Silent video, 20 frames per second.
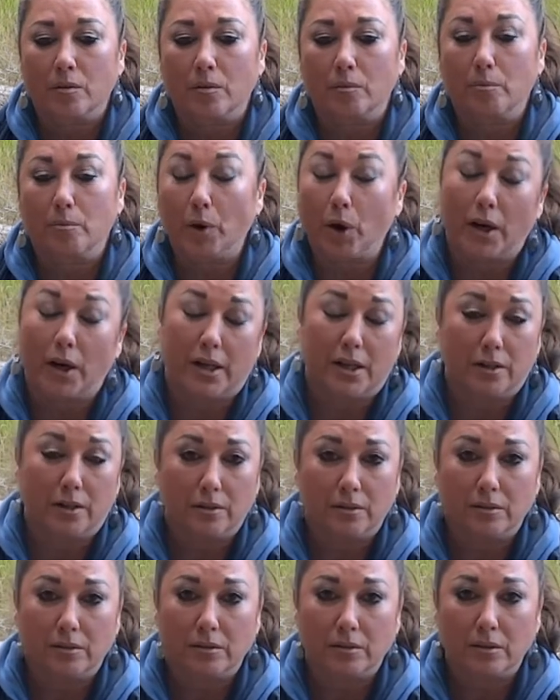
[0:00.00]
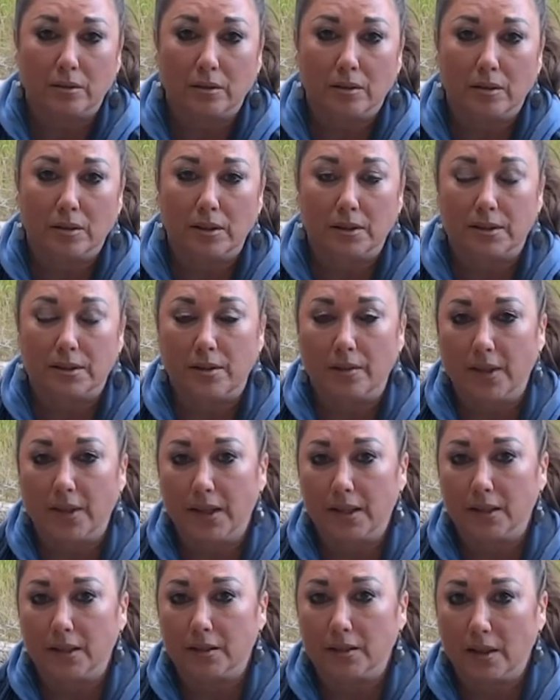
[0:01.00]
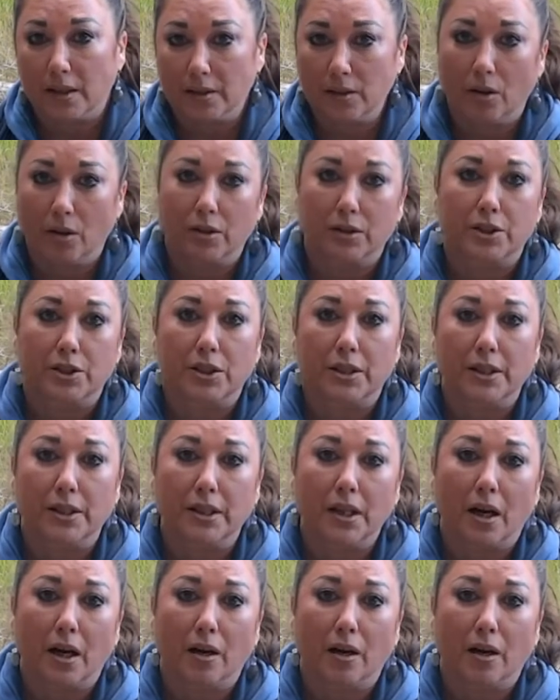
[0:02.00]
body, the synthetic technology